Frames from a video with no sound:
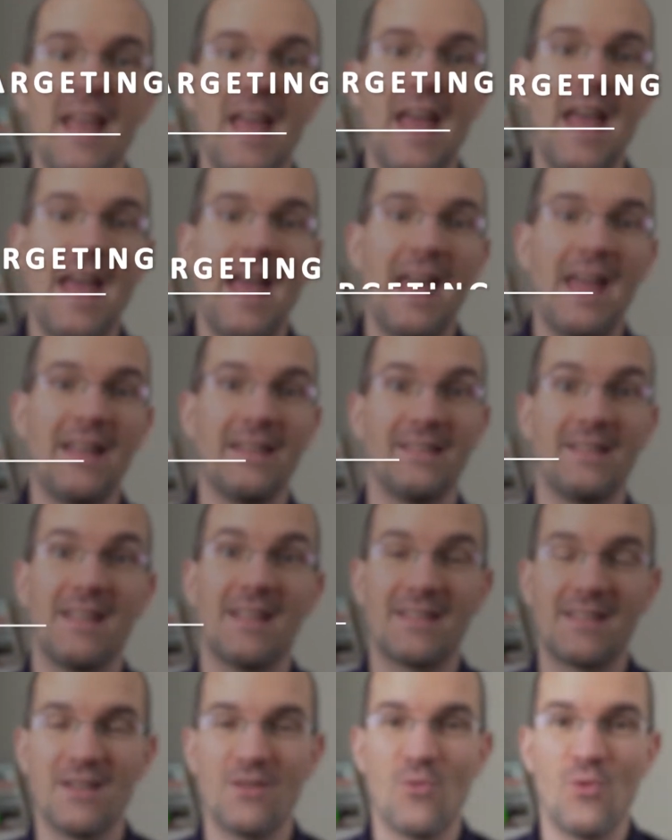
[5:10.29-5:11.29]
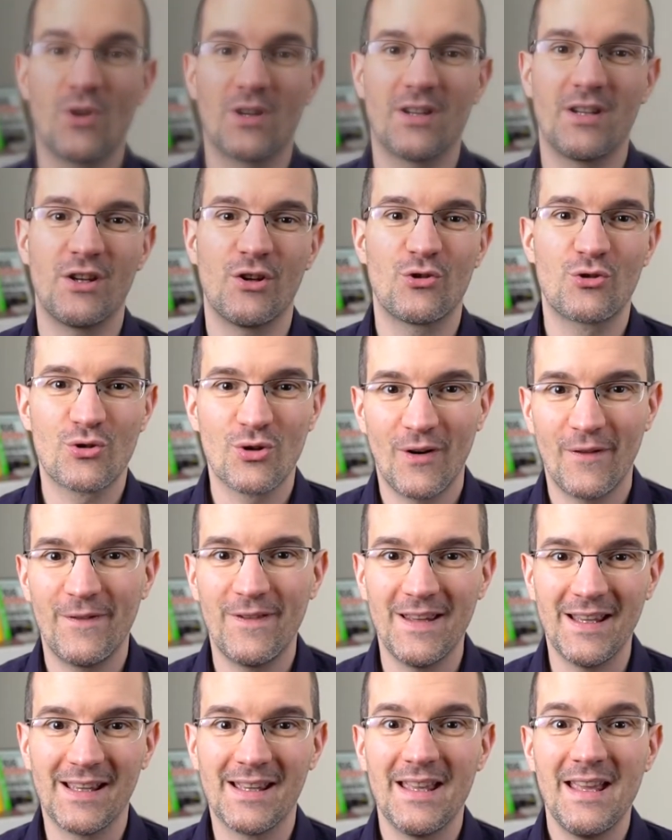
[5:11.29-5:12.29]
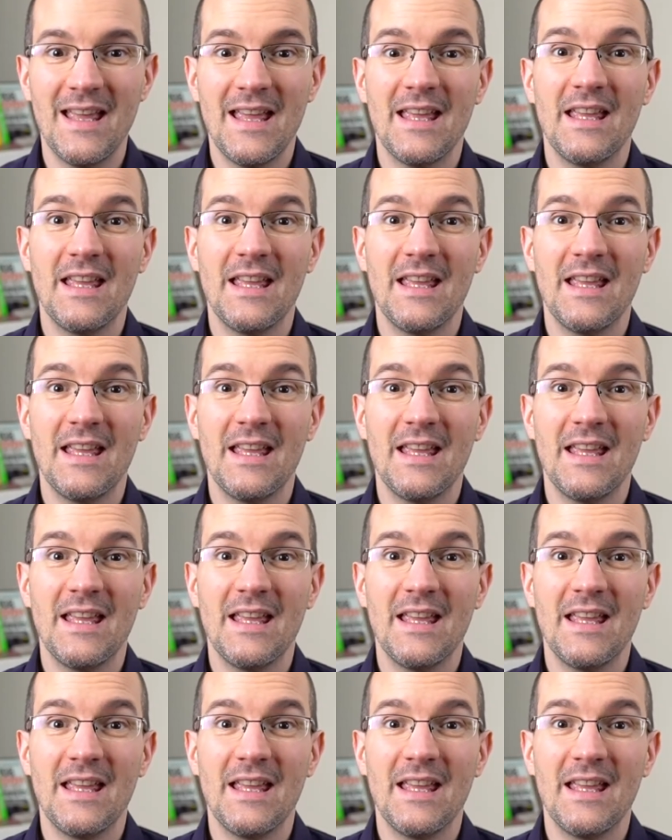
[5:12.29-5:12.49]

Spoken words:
and getting organic traffic,